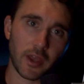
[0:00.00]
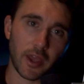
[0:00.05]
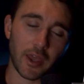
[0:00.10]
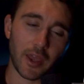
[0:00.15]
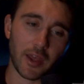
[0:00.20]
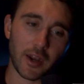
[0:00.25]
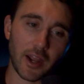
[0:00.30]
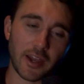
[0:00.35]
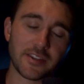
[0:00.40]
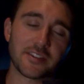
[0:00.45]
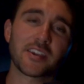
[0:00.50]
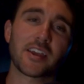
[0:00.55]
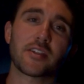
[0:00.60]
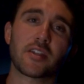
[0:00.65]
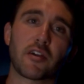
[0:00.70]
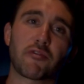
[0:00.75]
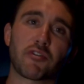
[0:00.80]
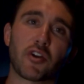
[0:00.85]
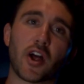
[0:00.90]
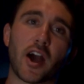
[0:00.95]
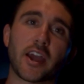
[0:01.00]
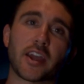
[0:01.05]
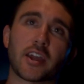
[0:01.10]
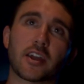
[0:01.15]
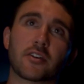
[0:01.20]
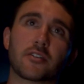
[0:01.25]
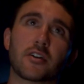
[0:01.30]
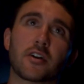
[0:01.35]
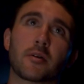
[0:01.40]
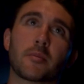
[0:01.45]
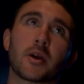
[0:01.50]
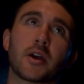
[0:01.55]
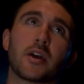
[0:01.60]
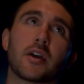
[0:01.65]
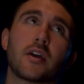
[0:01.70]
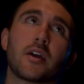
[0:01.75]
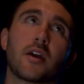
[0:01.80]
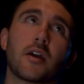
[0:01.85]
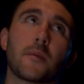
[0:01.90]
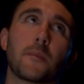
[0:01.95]
And I say that for a hiking club
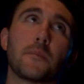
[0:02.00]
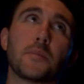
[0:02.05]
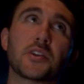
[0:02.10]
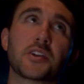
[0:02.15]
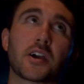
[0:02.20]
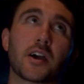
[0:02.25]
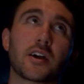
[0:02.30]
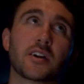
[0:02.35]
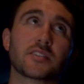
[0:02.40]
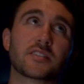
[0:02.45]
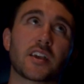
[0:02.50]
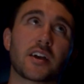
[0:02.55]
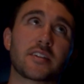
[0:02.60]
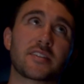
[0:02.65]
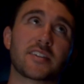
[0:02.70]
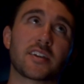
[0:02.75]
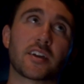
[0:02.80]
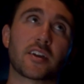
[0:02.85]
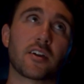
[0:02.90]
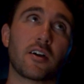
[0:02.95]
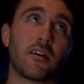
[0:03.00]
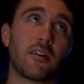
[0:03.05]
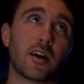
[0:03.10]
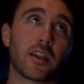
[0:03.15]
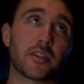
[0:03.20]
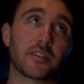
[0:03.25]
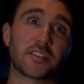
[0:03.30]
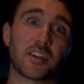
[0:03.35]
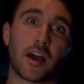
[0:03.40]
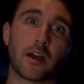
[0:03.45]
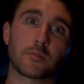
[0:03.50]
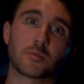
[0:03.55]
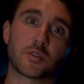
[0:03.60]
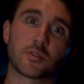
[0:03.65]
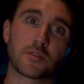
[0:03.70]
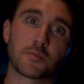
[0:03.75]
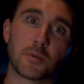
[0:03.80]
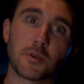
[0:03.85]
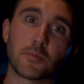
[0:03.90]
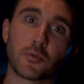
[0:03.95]
because I think a lot of the
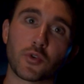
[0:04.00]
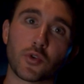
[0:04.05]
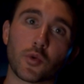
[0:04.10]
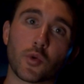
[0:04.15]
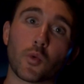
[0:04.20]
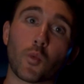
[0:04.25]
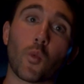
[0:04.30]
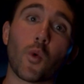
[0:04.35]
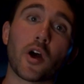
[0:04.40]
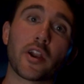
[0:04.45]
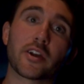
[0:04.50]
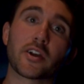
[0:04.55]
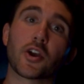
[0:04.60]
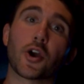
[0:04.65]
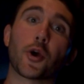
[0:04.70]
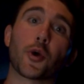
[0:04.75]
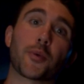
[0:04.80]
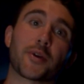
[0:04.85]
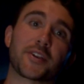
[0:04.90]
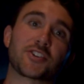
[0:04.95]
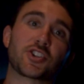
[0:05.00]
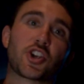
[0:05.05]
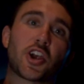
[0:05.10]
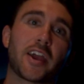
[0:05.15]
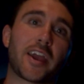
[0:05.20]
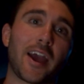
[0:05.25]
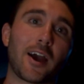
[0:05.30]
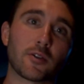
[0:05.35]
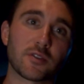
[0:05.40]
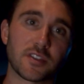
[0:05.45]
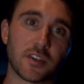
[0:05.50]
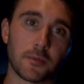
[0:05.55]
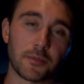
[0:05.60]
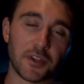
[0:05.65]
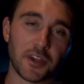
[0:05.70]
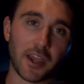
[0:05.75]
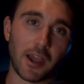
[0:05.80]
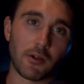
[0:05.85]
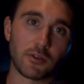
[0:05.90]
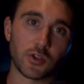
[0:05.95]
times there's people who would want to go and check out
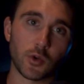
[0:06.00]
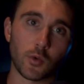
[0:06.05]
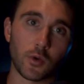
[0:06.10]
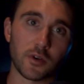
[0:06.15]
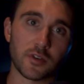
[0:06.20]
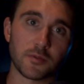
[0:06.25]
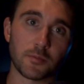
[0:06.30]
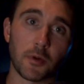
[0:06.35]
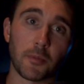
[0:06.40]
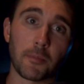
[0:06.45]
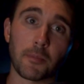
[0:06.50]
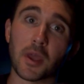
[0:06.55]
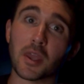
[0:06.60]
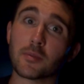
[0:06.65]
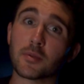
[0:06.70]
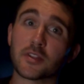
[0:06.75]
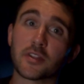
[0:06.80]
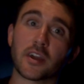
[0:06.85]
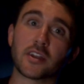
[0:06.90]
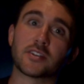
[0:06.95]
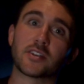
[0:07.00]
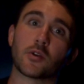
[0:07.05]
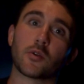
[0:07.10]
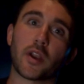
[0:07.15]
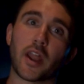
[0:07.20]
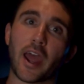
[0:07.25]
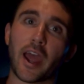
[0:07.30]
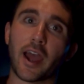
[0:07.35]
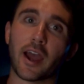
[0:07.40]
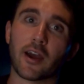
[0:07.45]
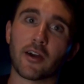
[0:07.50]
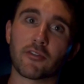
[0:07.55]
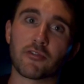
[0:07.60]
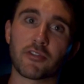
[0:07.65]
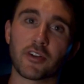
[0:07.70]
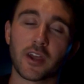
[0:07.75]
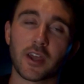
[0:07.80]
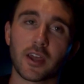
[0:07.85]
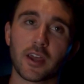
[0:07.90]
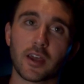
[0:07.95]
something outdoors, but maybe they don't
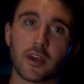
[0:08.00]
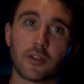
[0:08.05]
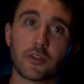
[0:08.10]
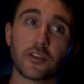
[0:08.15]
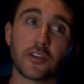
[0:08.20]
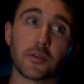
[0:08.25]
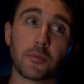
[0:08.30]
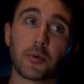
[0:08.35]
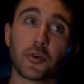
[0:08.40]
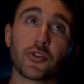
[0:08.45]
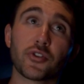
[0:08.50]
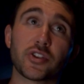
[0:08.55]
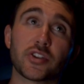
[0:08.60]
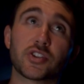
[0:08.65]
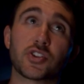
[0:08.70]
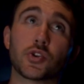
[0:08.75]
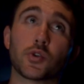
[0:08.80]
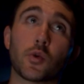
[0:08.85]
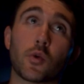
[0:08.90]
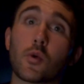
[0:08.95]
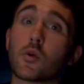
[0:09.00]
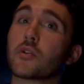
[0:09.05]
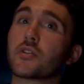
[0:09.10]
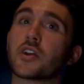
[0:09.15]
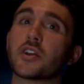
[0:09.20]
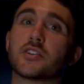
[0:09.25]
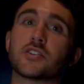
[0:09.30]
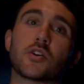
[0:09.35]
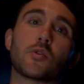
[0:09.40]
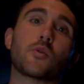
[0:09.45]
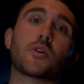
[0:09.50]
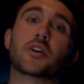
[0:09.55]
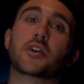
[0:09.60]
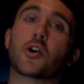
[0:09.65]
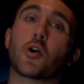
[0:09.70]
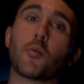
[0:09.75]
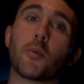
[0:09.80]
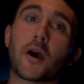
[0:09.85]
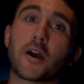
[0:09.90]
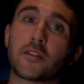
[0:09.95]
have the ability to, or they don't want
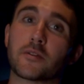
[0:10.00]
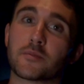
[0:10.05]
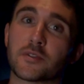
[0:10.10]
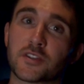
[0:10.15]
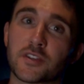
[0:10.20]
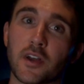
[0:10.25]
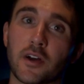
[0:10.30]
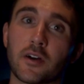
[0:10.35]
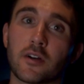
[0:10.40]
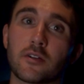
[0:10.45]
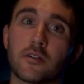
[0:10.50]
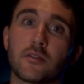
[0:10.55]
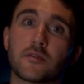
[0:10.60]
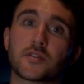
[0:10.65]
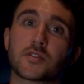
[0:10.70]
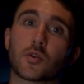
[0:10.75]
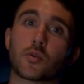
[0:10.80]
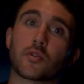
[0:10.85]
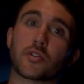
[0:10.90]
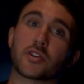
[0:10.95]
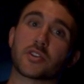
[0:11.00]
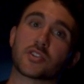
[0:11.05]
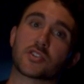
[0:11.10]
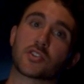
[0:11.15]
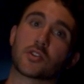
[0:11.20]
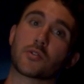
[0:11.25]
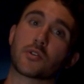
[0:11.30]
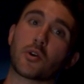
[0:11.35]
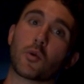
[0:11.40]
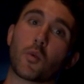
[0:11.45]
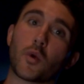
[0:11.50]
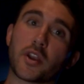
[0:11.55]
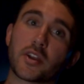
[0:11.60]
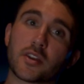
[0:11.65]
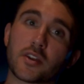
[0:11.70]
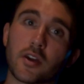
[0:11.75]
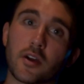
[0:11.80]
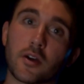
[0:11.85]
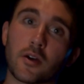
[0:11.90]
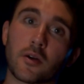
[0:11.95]
to go by themselves, or they just don't know
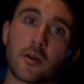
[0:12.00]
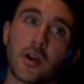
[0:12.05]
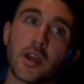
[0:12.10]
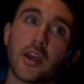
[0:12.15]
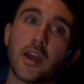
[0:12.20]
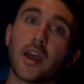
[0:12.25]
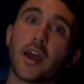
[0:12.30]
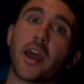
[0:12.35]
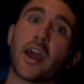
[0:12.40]
when to go.